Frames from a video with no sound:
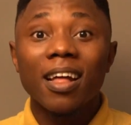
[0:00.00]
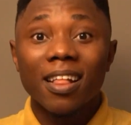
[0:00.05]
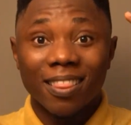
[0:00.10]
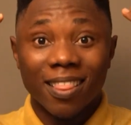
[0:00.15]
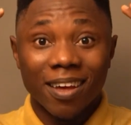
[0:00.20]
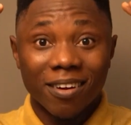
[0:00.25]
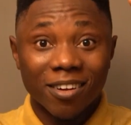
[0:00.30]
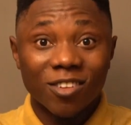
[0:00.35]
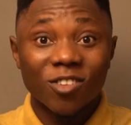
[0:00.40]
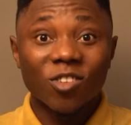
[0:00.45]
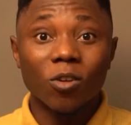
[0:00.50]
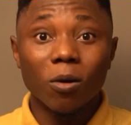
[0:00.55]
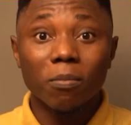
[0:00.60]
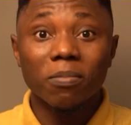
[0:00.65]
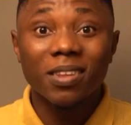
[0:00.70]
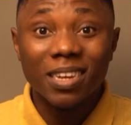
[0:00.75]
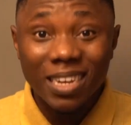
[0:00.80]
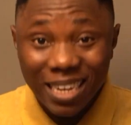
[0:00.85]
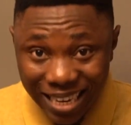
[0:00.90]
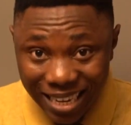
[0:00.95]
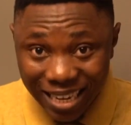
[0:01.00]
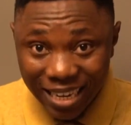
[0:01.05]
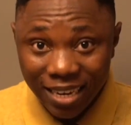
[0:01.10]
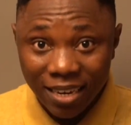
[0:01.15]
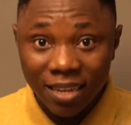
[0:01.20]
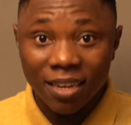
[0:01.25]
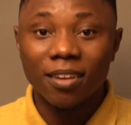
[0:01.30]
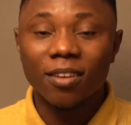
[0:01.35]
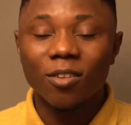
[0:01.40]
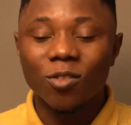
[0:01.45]
There is something they
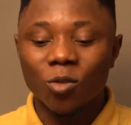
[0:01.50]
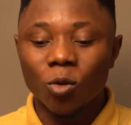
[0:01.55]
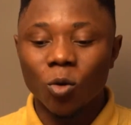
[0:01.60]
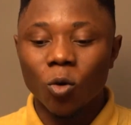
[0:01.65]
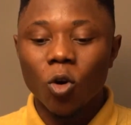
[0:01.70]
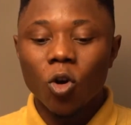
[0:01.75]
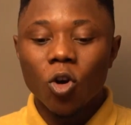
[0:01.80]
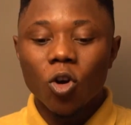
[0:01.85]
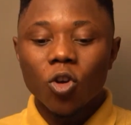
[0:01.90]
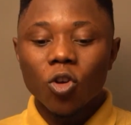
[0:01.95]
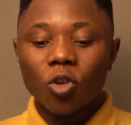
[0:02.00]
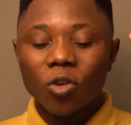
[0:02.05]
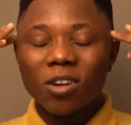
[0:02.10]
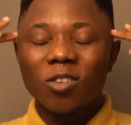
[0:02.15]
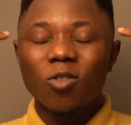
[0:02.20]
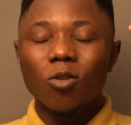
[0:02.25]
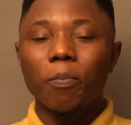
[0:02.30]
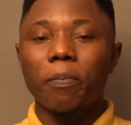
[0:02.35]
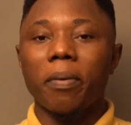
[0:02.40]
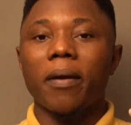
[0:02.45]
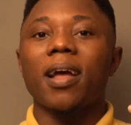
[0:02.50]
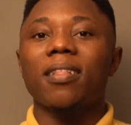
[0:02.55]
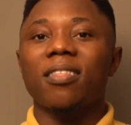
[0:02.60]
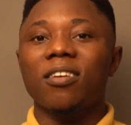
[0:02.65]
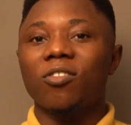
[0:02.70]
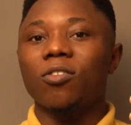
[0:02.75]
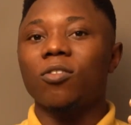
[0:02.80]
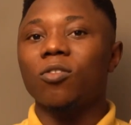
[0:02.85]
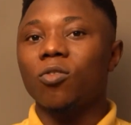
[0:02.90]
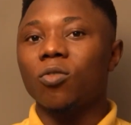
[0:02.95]
need. So you need to pay
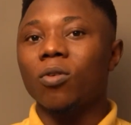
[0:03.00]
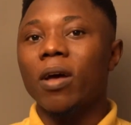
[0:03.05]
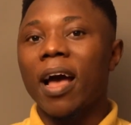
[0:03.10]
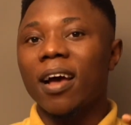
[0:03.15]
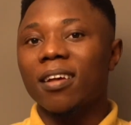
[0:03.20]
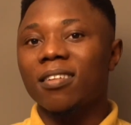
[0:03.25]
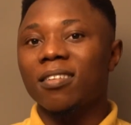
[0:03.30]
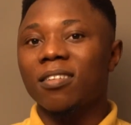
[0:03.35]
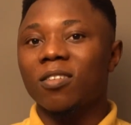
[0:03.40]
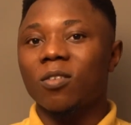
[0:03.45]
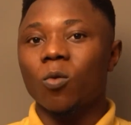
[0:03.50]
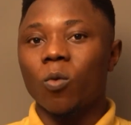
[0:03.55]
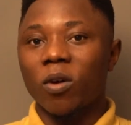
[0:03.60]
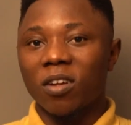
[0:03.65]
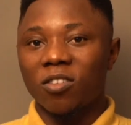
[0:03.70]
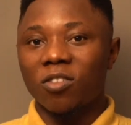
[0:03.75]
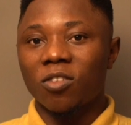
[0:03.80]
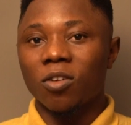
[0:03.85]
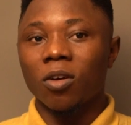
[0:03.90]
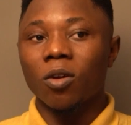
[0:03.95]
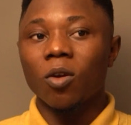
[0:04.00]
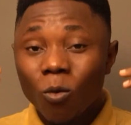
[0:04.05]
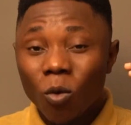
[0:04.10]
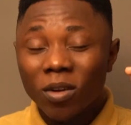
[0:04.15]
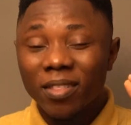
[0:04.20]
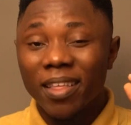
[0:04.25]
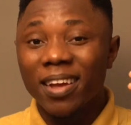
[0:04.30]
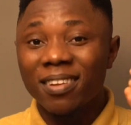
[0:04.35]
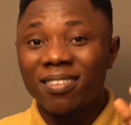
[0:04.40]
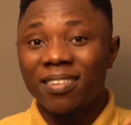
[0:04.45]
attention to ask this question:
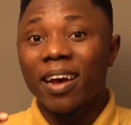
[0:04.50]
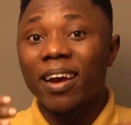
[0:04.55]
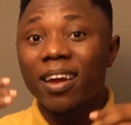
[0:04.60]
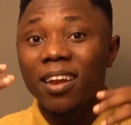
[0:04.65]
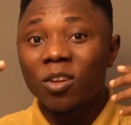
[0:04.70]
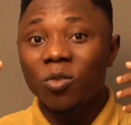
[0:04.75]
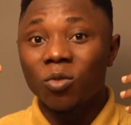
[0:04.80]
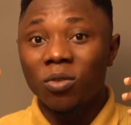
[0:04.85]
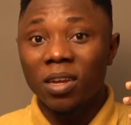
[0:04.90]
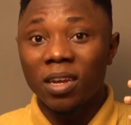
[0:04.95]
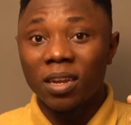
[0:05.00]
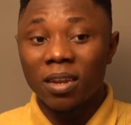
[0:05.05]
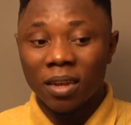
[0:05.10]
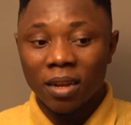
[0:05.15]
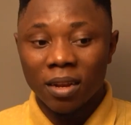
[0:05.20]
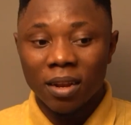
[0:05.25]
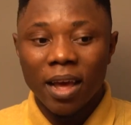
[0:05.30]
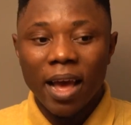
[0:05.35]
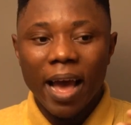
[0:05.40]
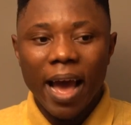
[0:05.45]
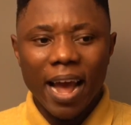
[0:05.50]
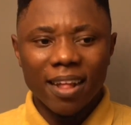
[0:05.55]
what exactly do they need?